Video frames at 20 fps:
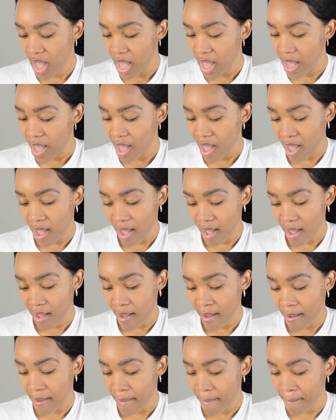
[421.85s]

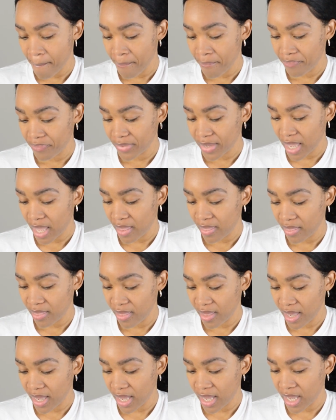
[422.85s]
Um, and
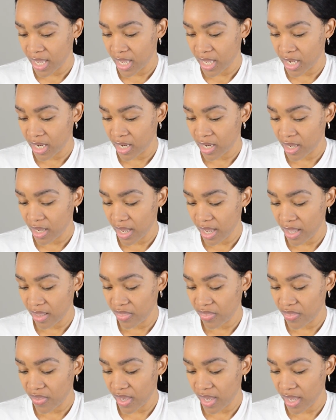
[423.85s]
then I
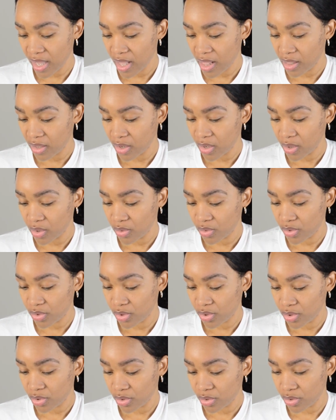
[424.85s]
think I'll go
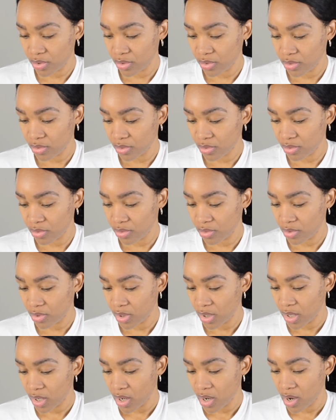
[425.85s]
to
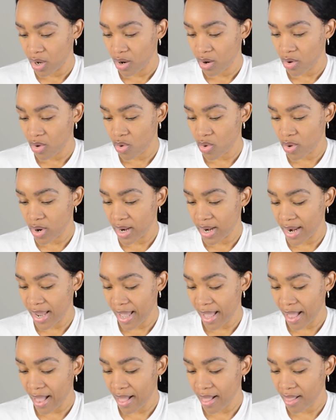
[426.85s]

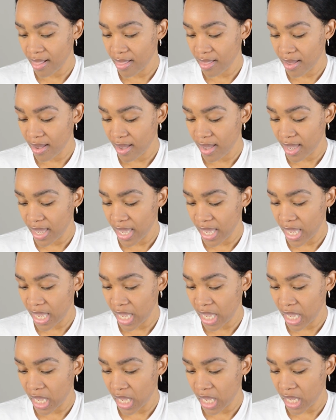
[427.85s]
Cornell,
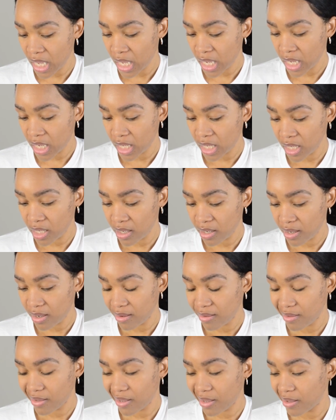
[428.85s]
and
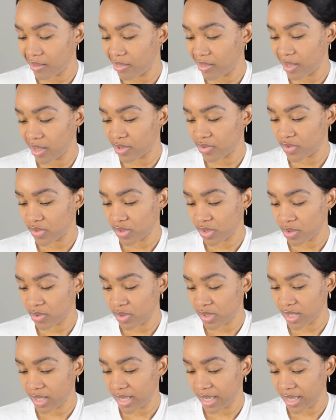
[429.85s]
I think I'll just go
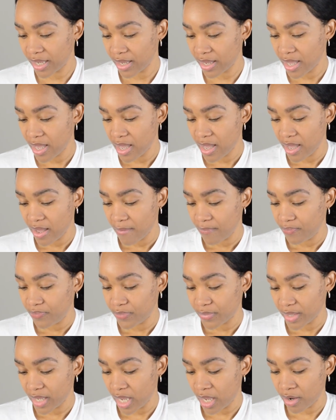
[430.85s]
to like
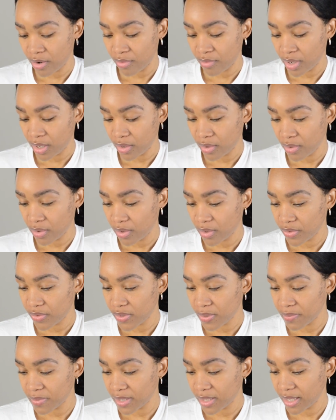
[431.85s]
Anne Arundel or
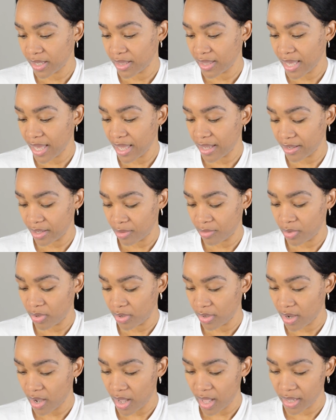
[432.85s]
something like that,
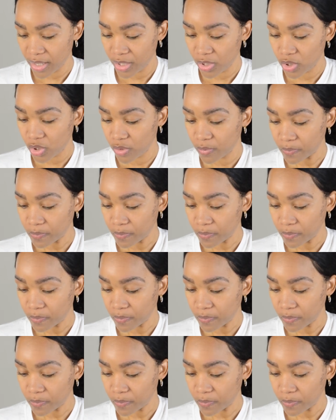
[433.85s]
community college.